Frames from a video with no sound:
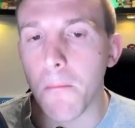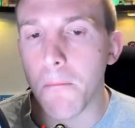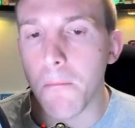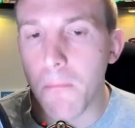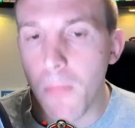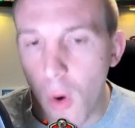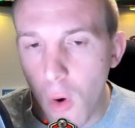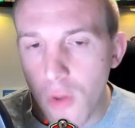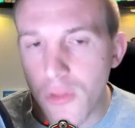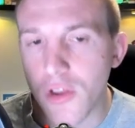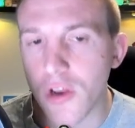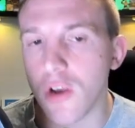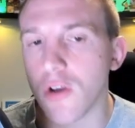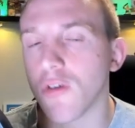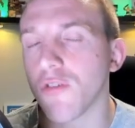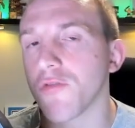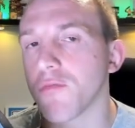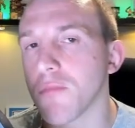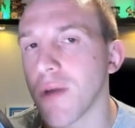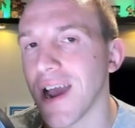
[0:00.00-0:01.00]
but more than
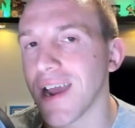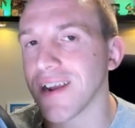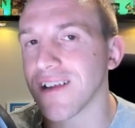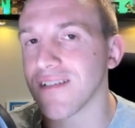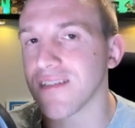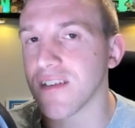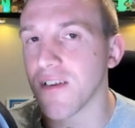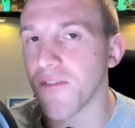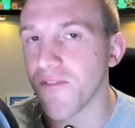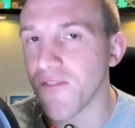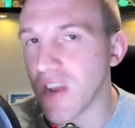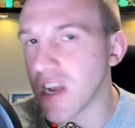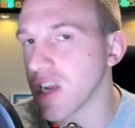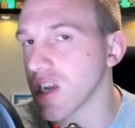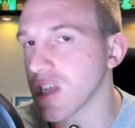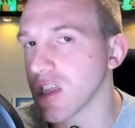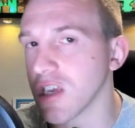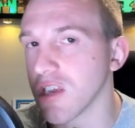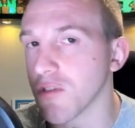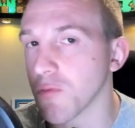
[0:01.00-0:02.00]
enough miners to
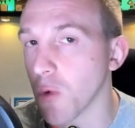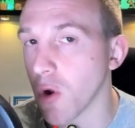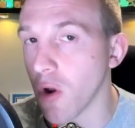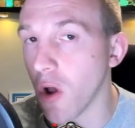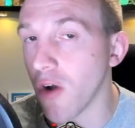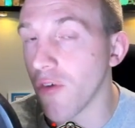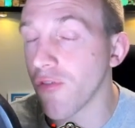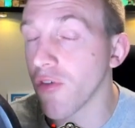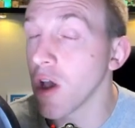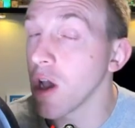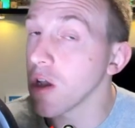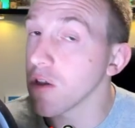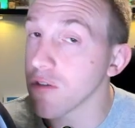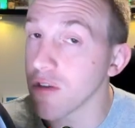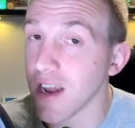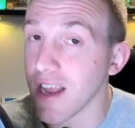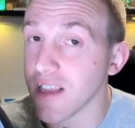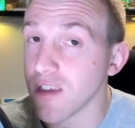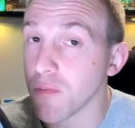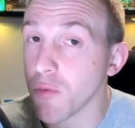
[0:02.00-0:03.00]
finish this one
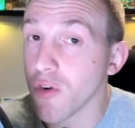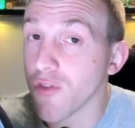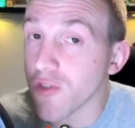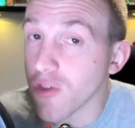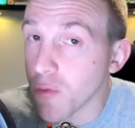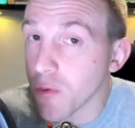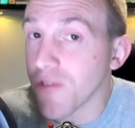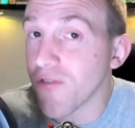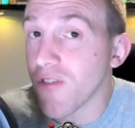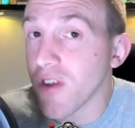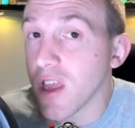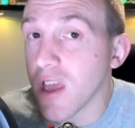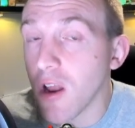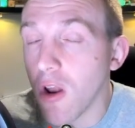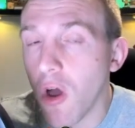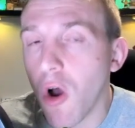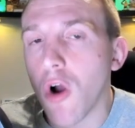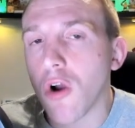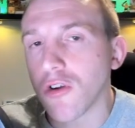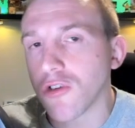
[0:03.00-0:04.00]
off. So let's move
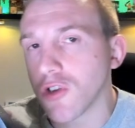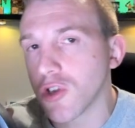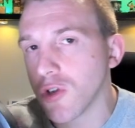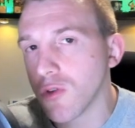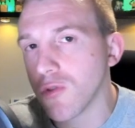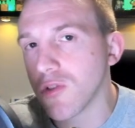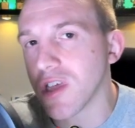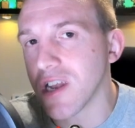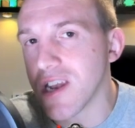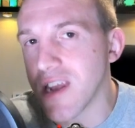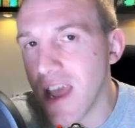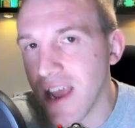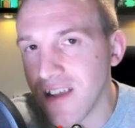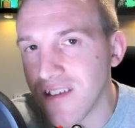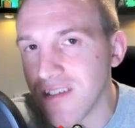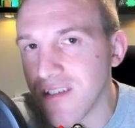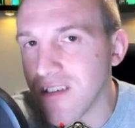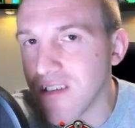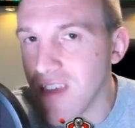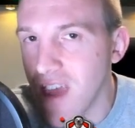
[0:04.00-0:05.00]
swiftly along to the
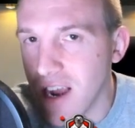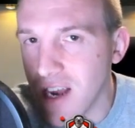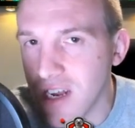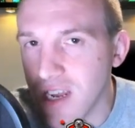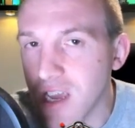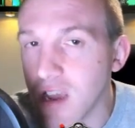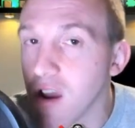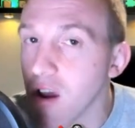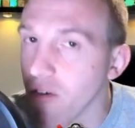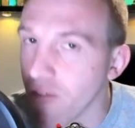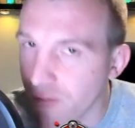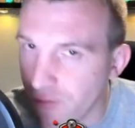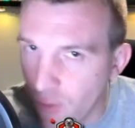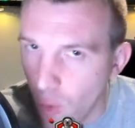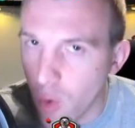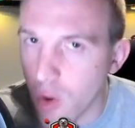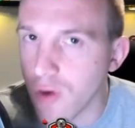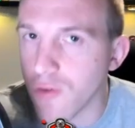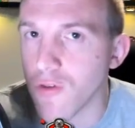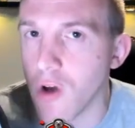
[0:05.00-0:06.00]
next technique
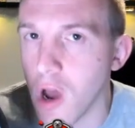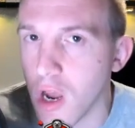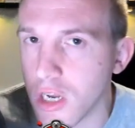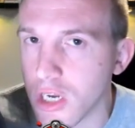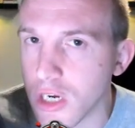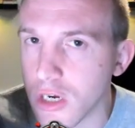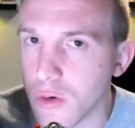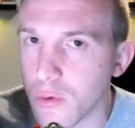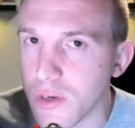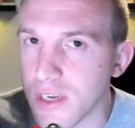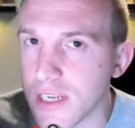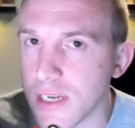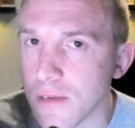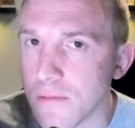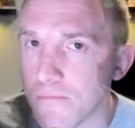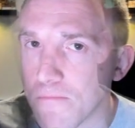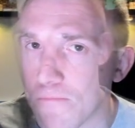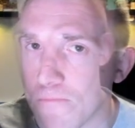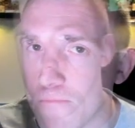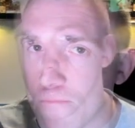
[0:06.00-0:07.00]
for your Archer
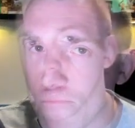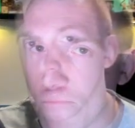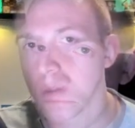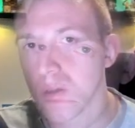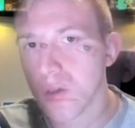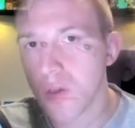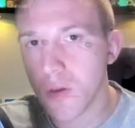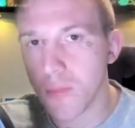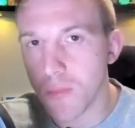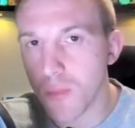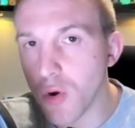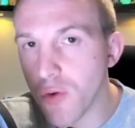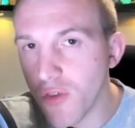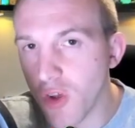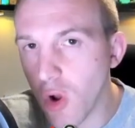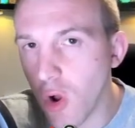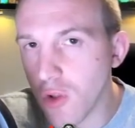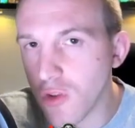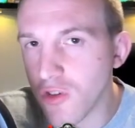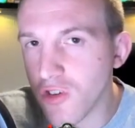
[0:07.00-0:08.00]
Queen.
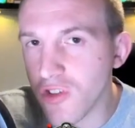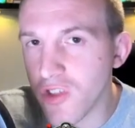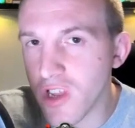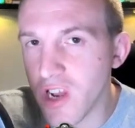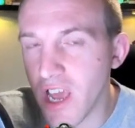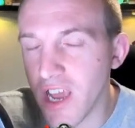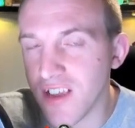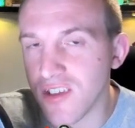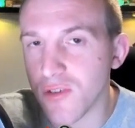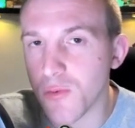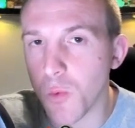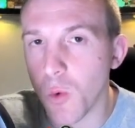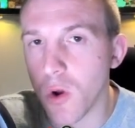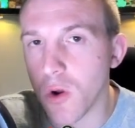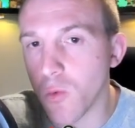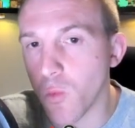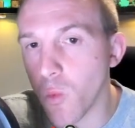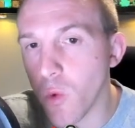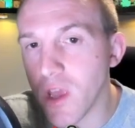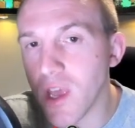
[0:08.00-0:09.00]
Moving on to the next
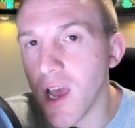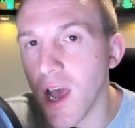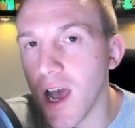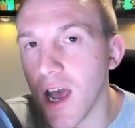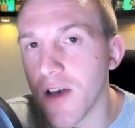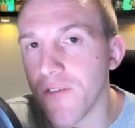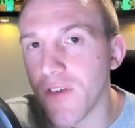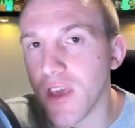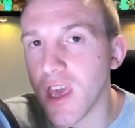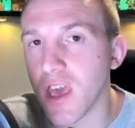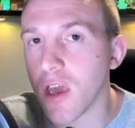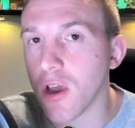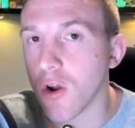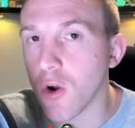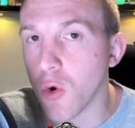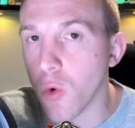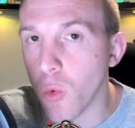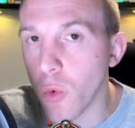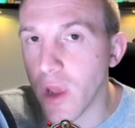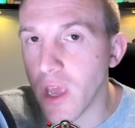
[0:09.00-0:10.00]
one, we have
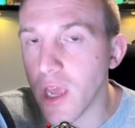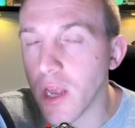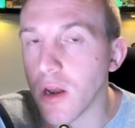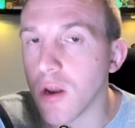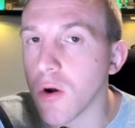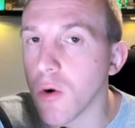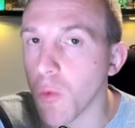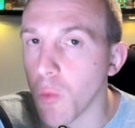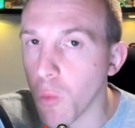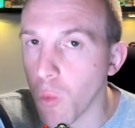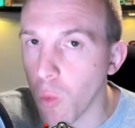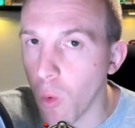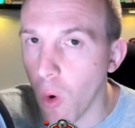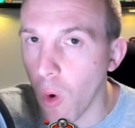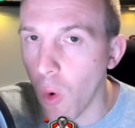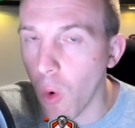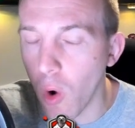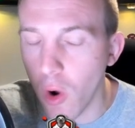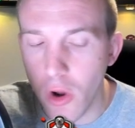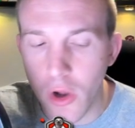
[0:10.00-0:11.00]
a queen
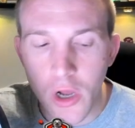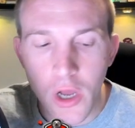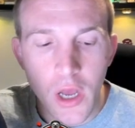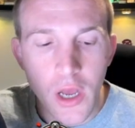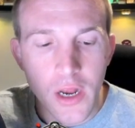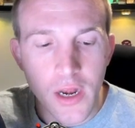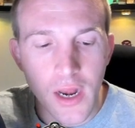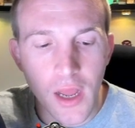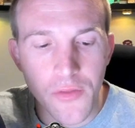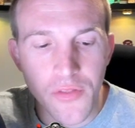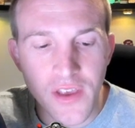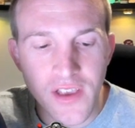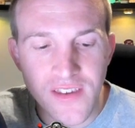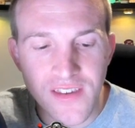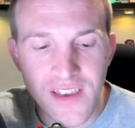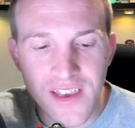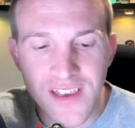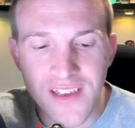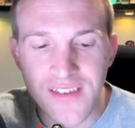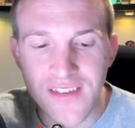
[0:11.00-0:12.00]
walk. Now
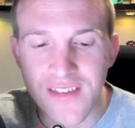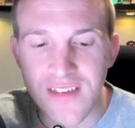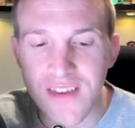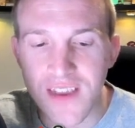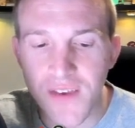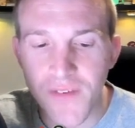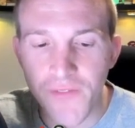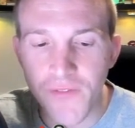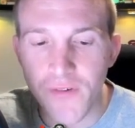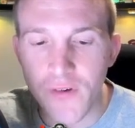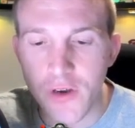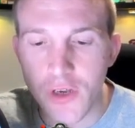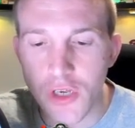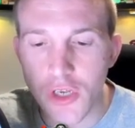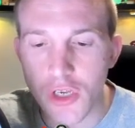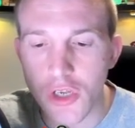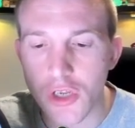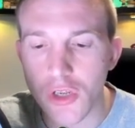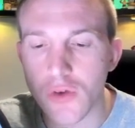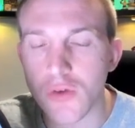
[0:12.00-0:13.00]
this is
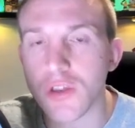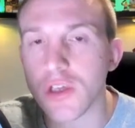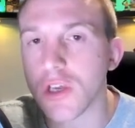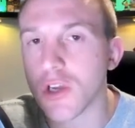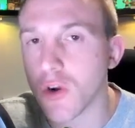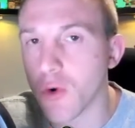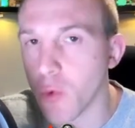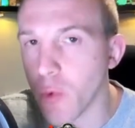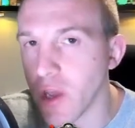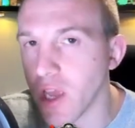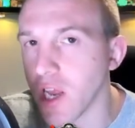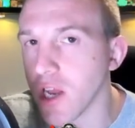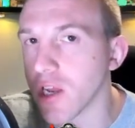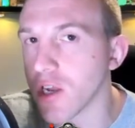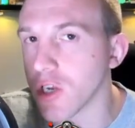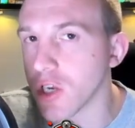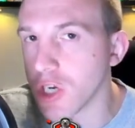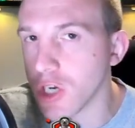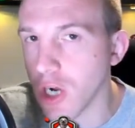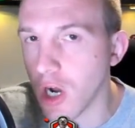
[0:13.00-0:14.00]
different to the
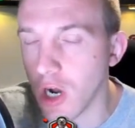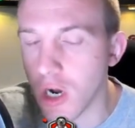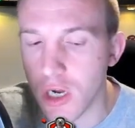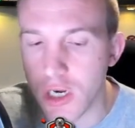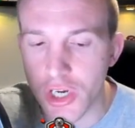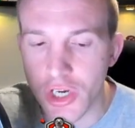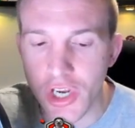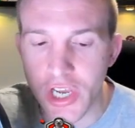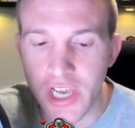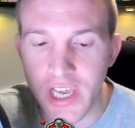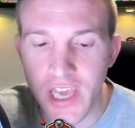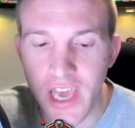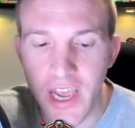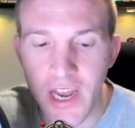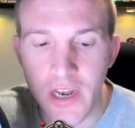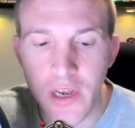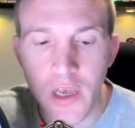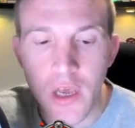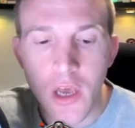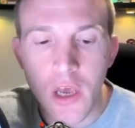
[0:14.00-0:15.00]
queen charge.
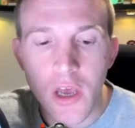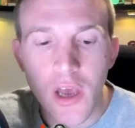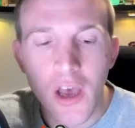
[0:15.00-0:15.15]
Again,